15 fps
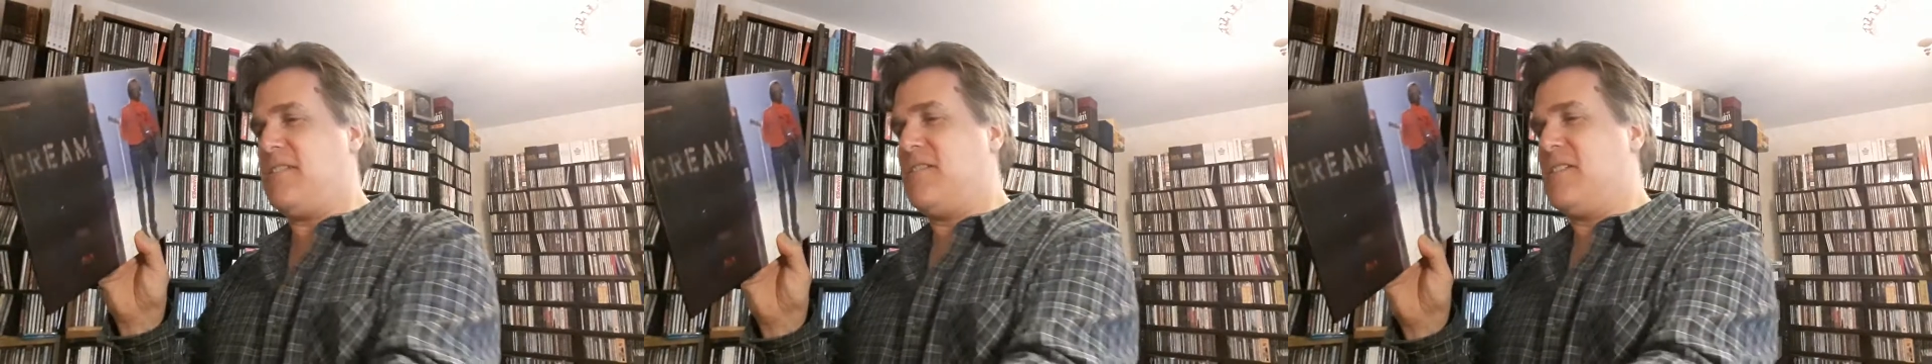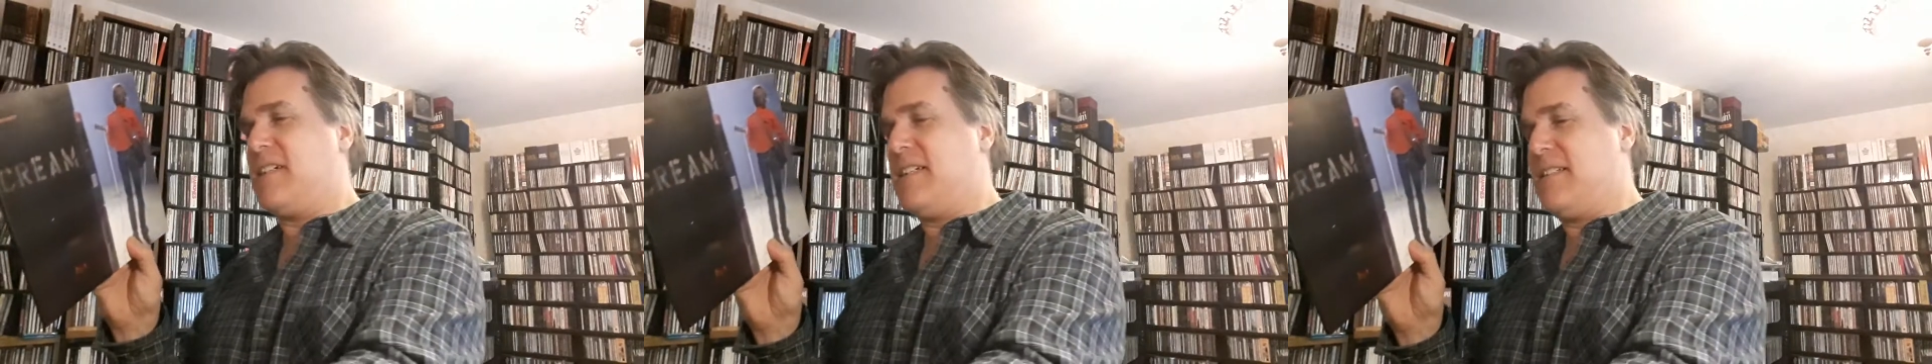
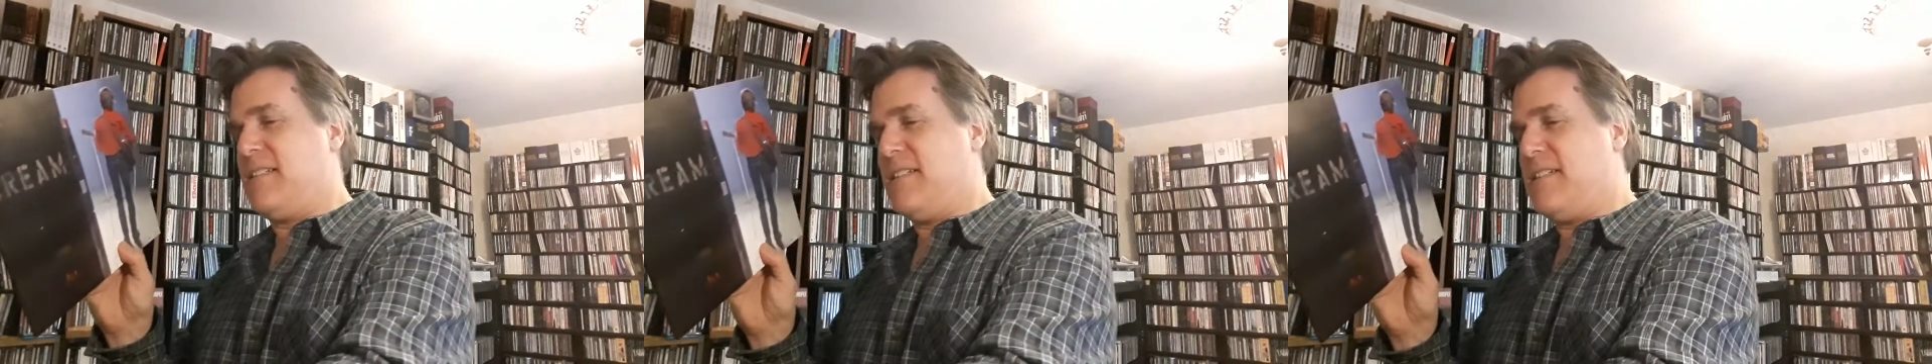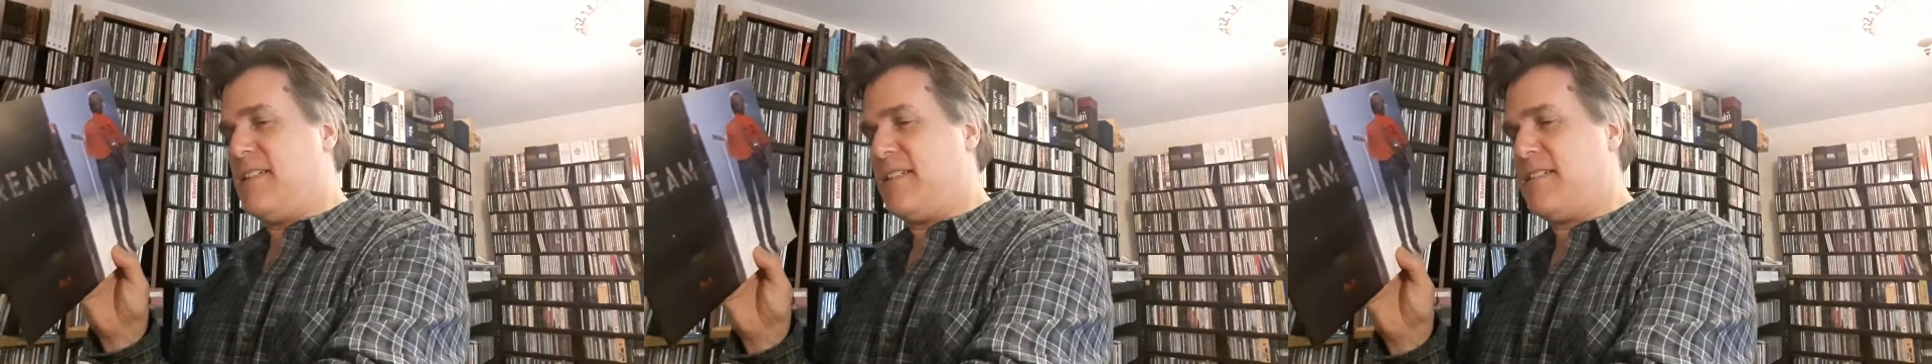a look at
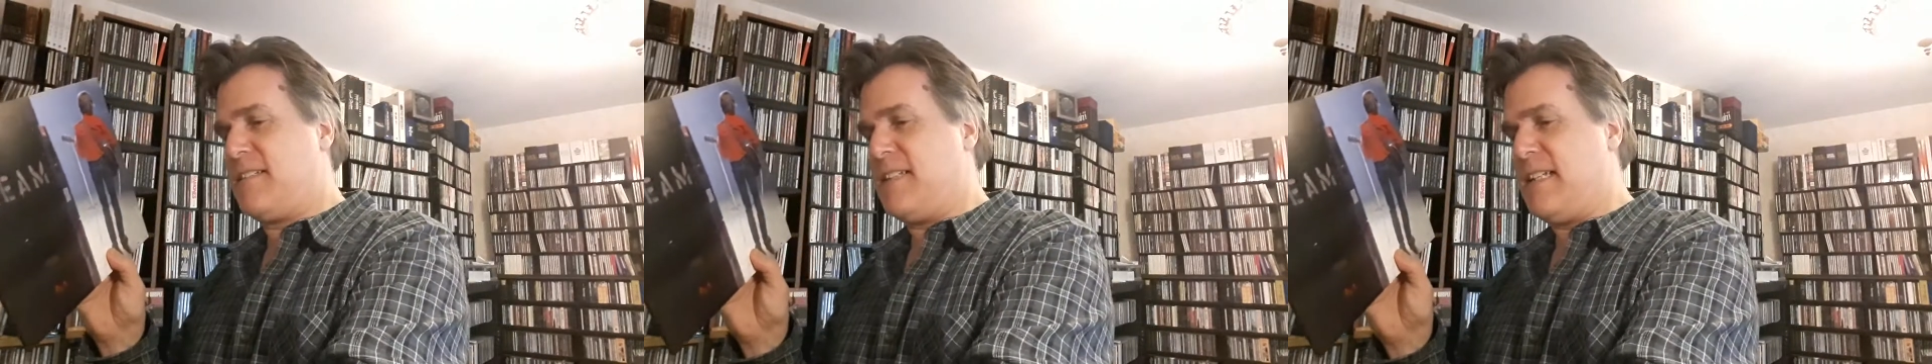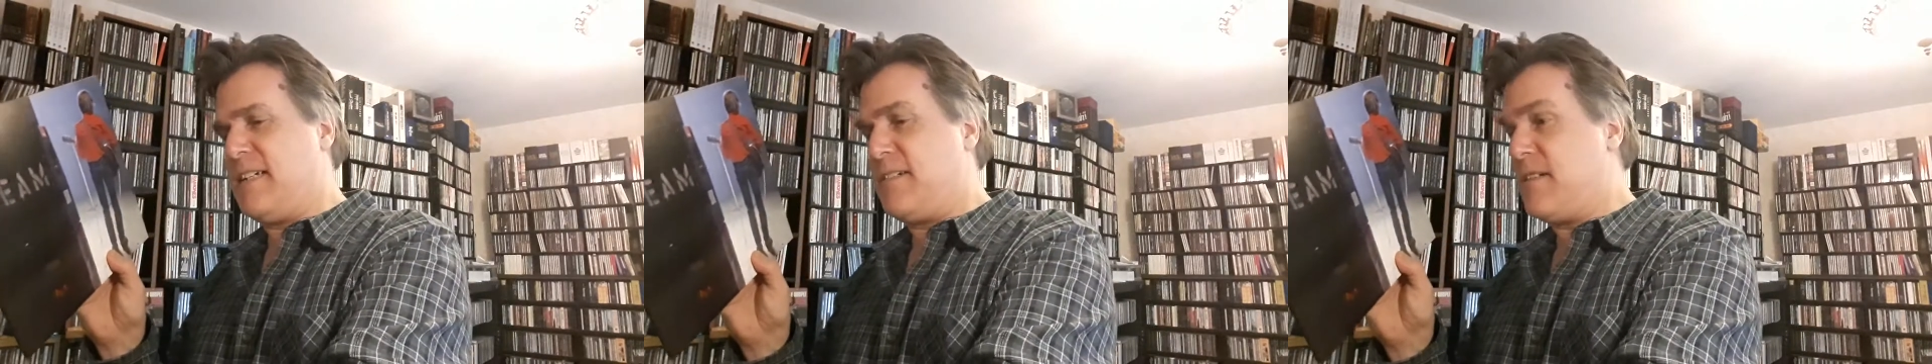the
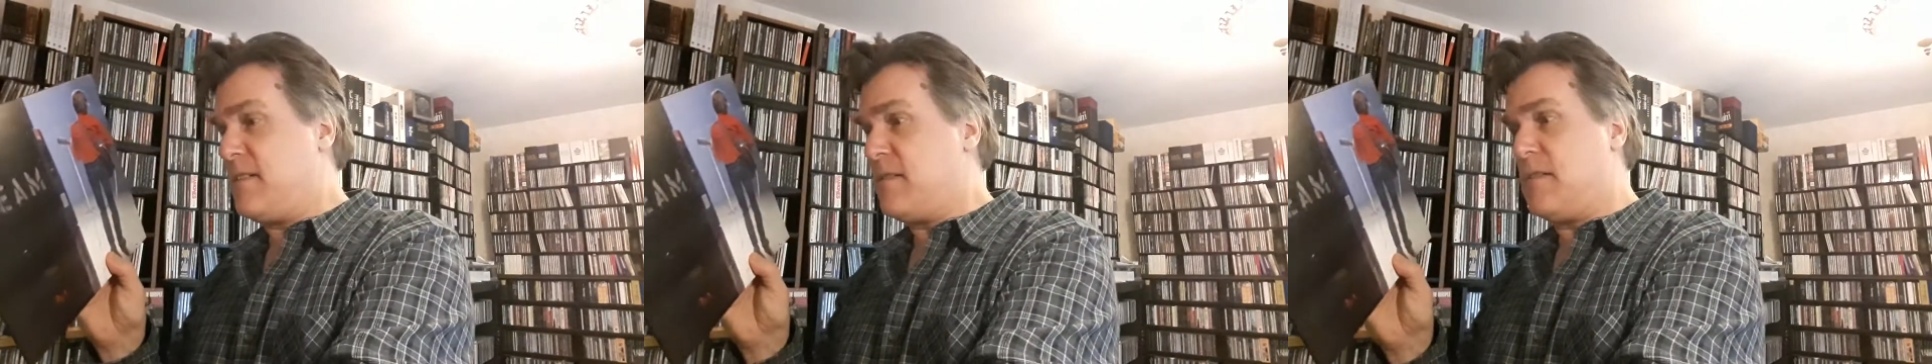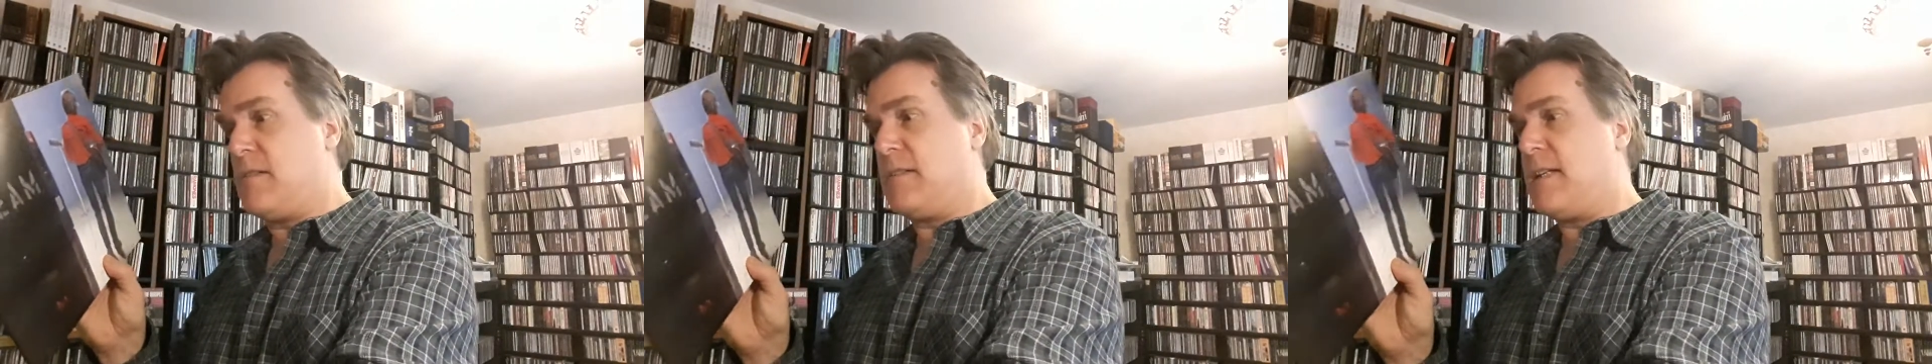discs. And it
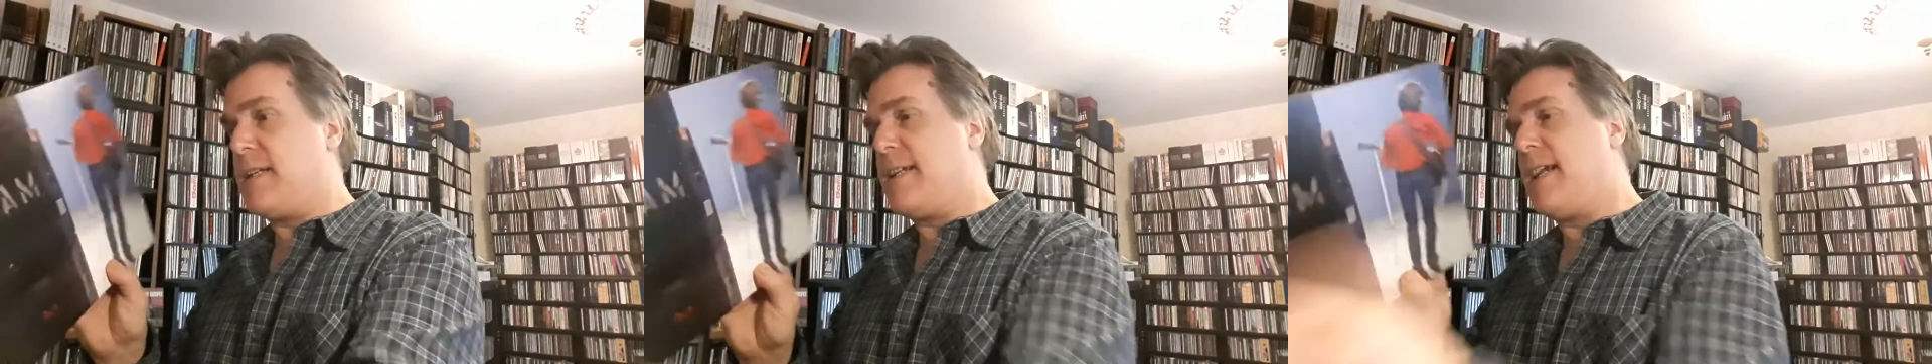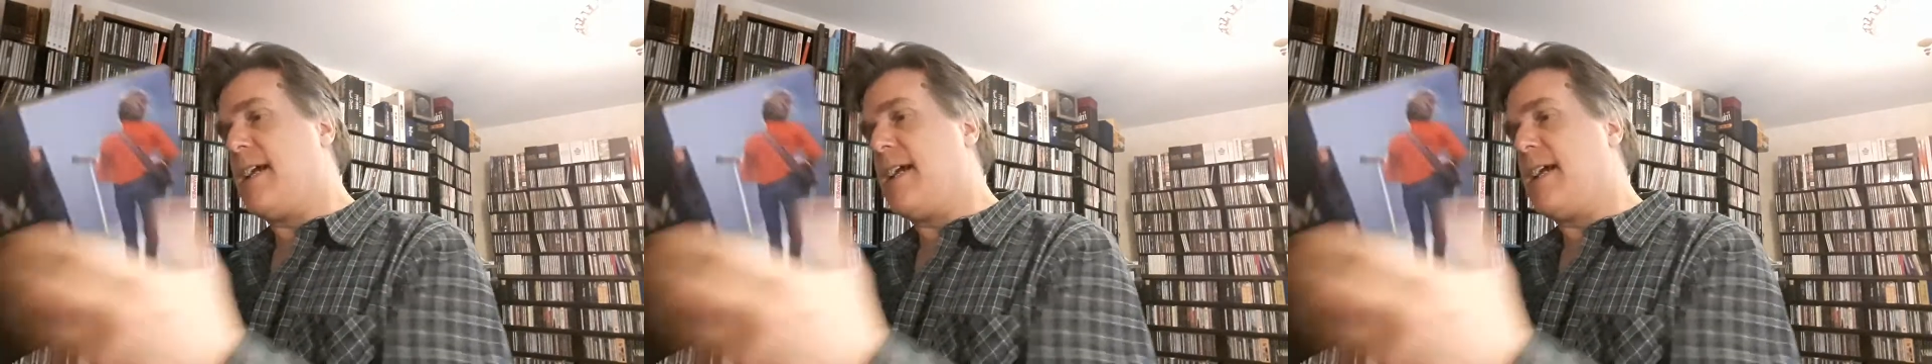doesn't look like,